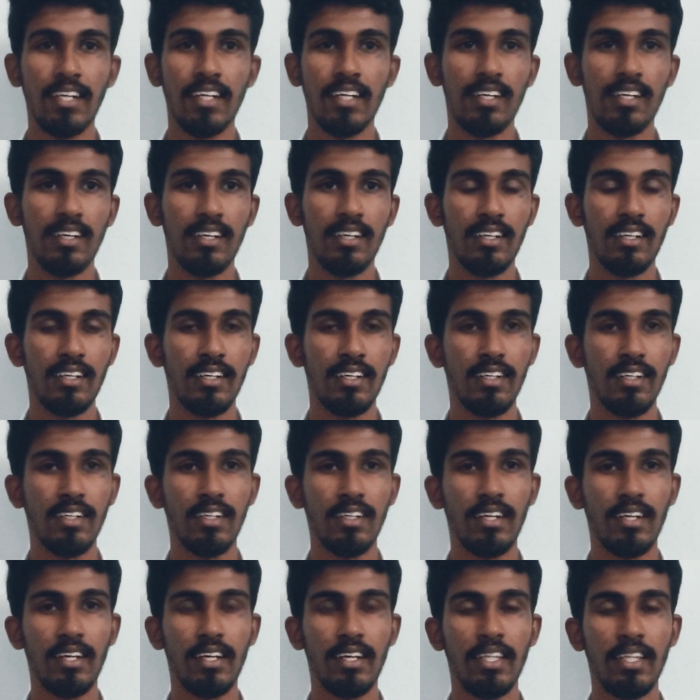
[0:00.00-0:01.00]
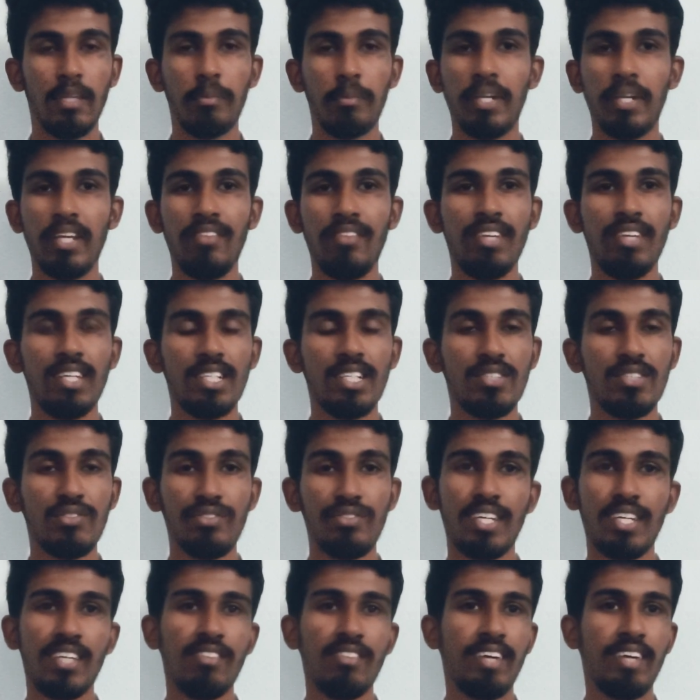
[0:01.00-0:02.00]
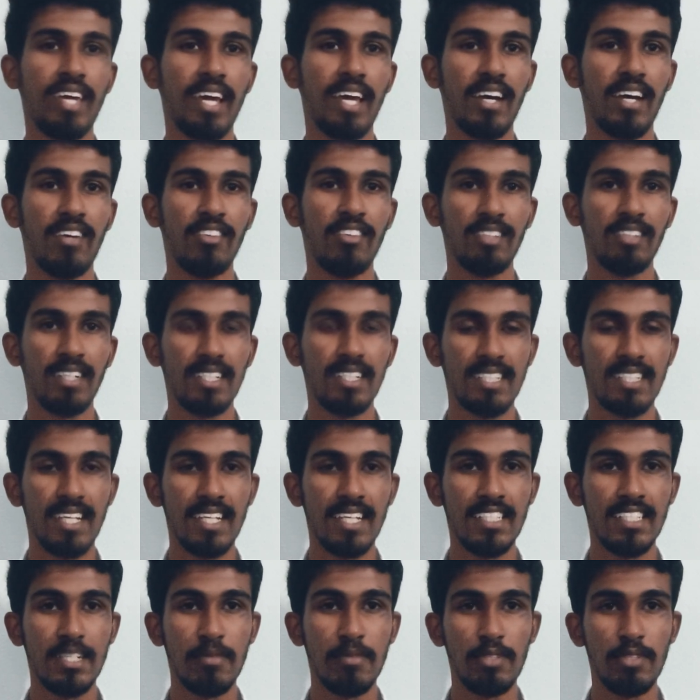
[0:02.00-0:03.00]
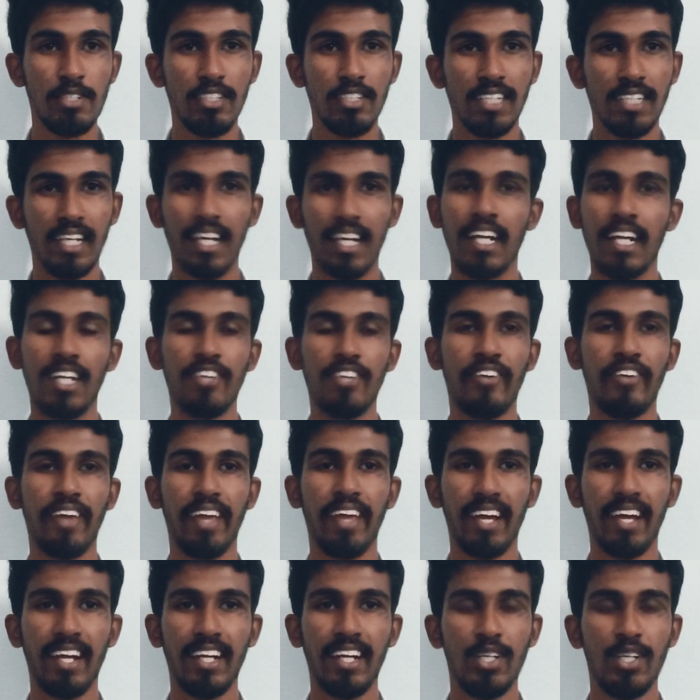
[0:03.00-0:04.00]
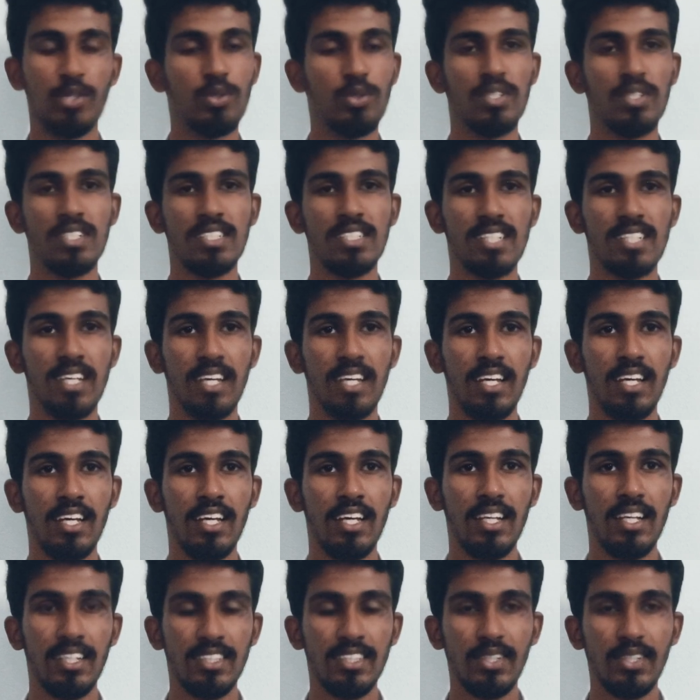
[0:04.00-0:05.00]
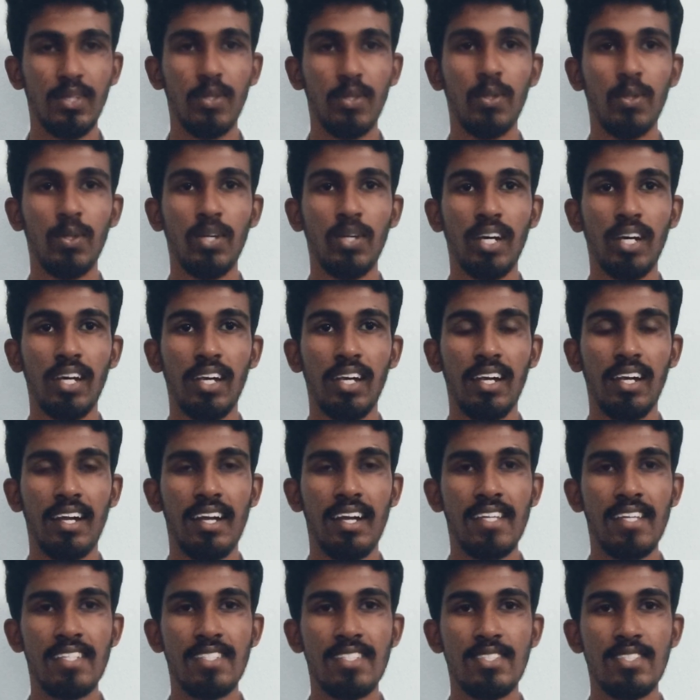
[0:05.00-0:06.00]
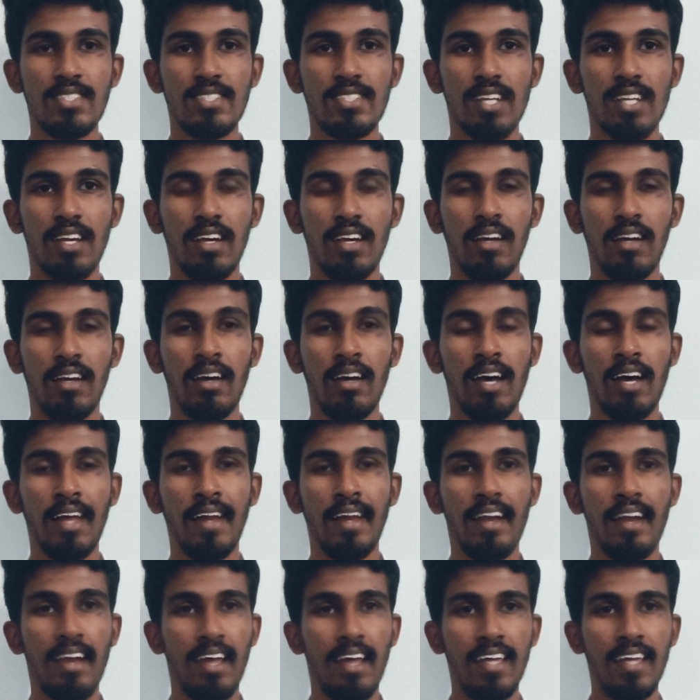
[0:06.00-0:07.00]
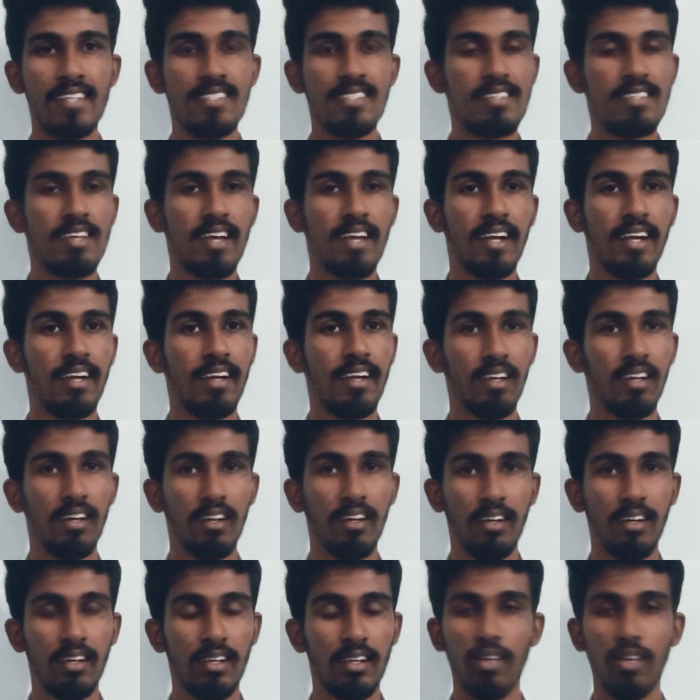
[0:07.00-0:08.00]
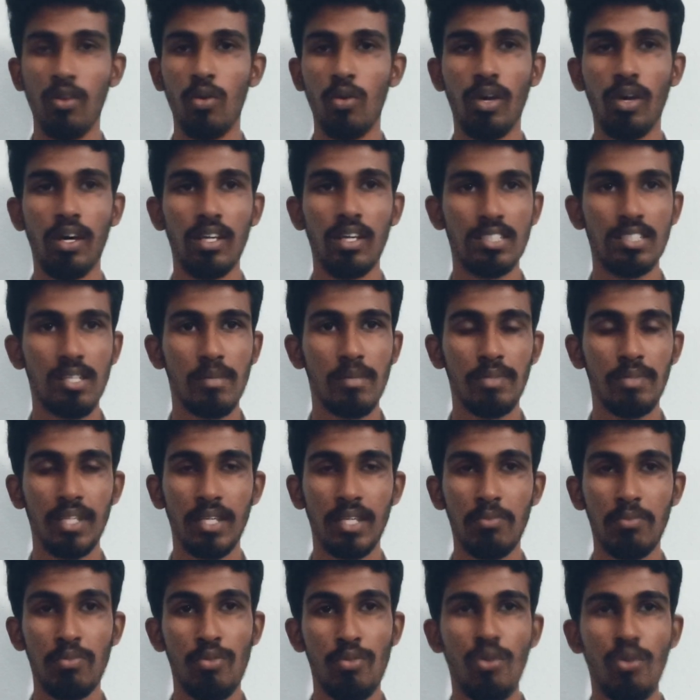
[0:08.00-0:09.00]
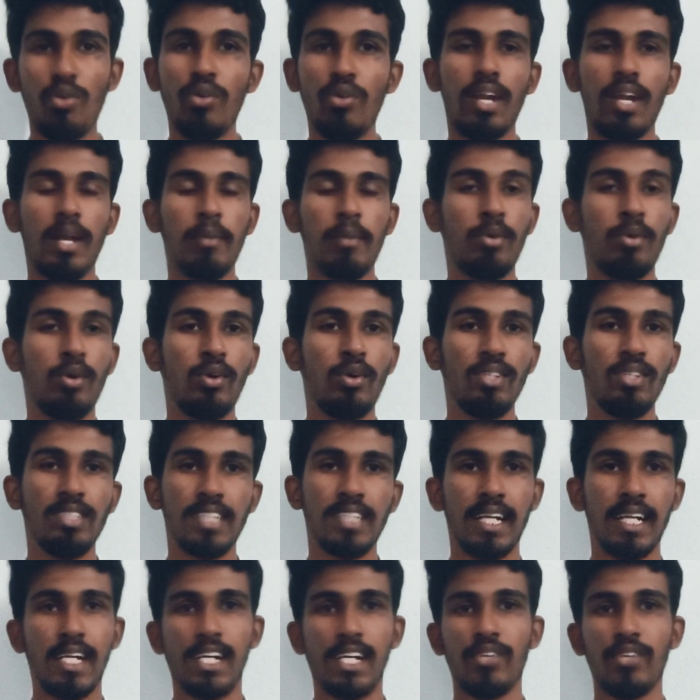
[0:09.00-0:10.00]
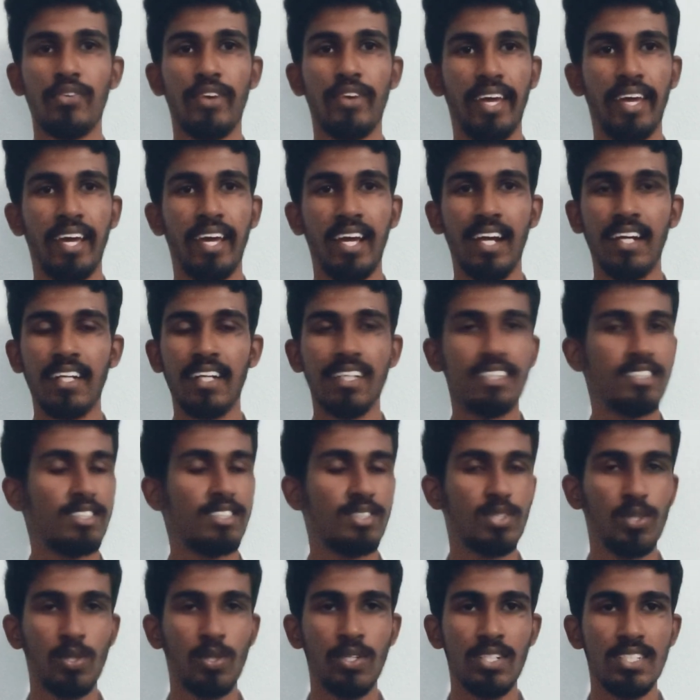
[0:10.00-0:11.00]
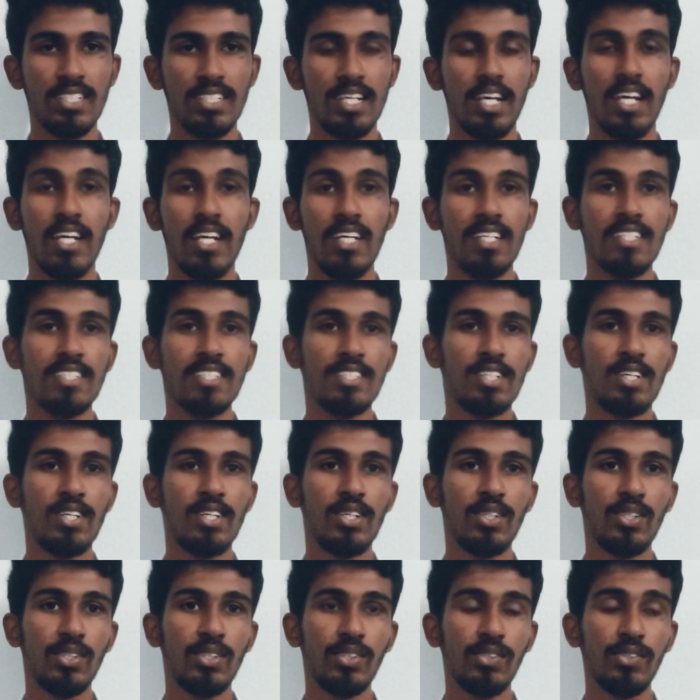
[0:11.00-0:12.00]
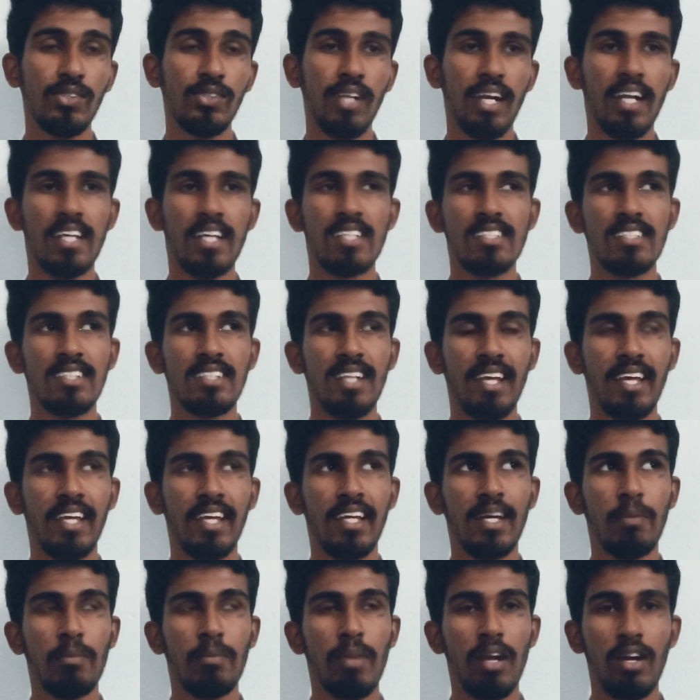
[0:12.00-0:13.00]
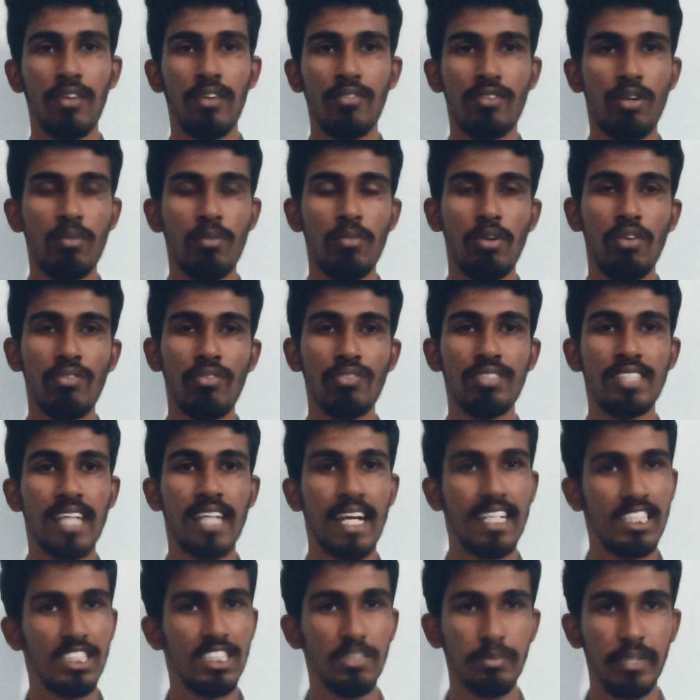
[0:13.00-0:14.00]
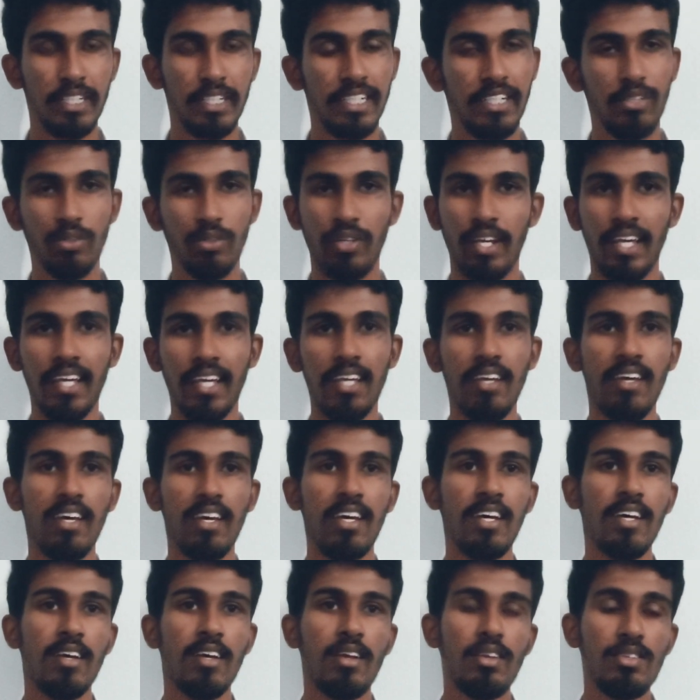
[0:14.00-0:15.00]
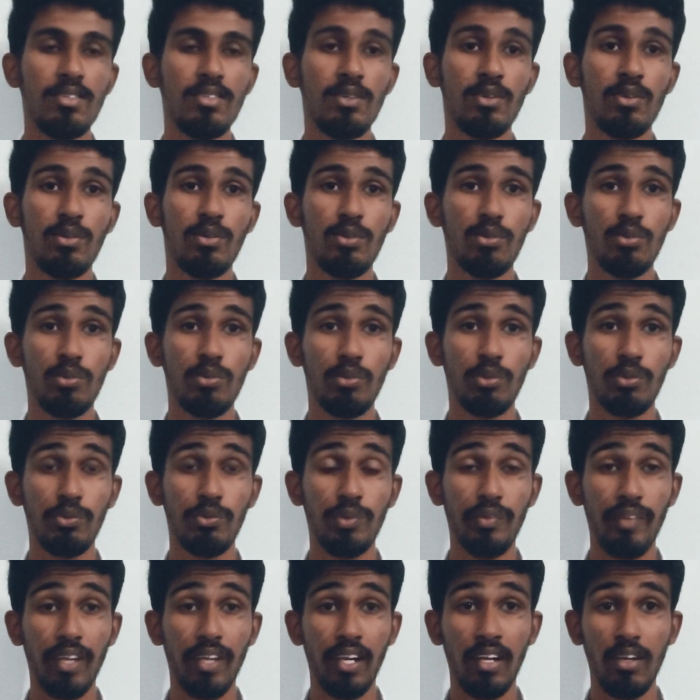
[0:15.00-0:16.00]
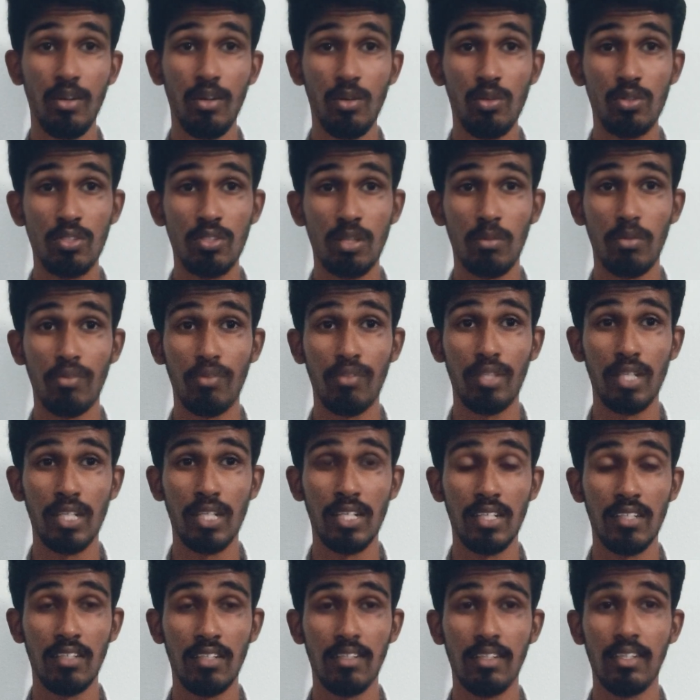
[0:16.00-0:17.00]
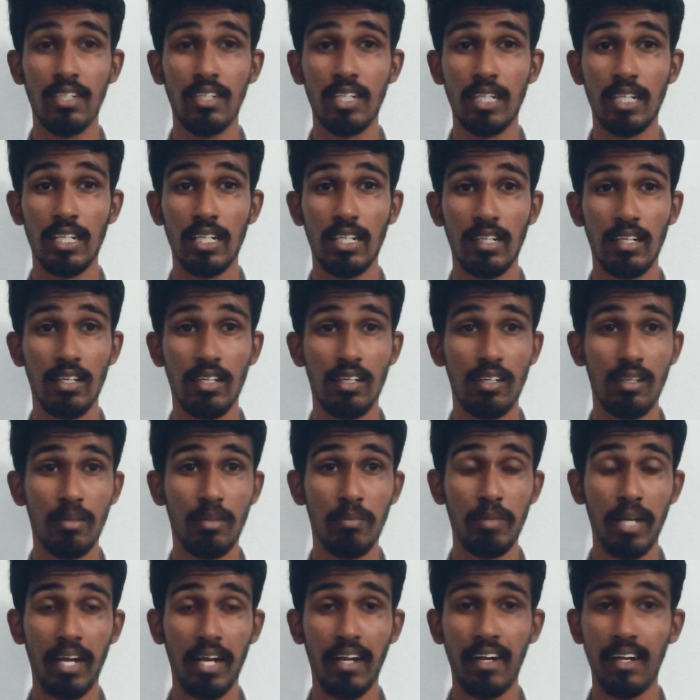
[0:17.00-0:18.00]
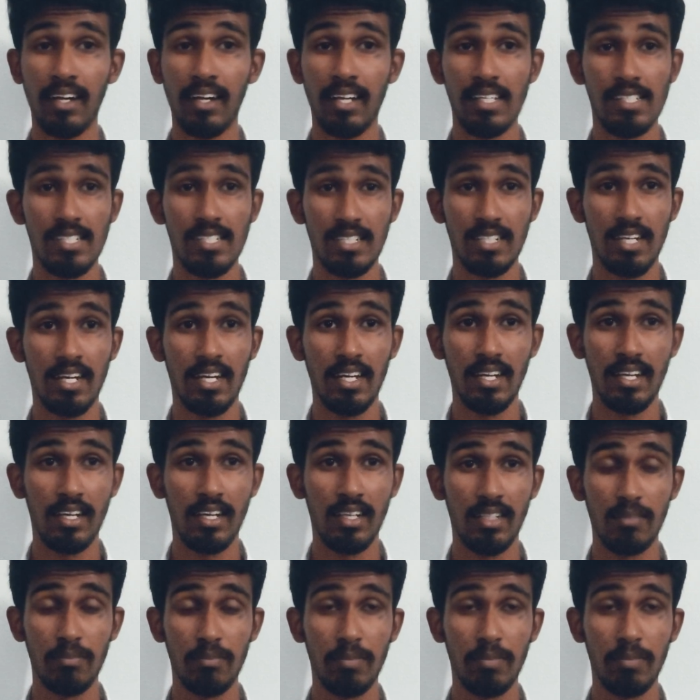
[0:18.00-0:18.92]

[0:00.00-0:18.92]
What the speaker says: Uh, in the previous week, we have discussed about generative AI tools. So let us analyze and know something more about generative AI and its tools. So let us take a platform of ChatGPT today. So we will know some of the better understand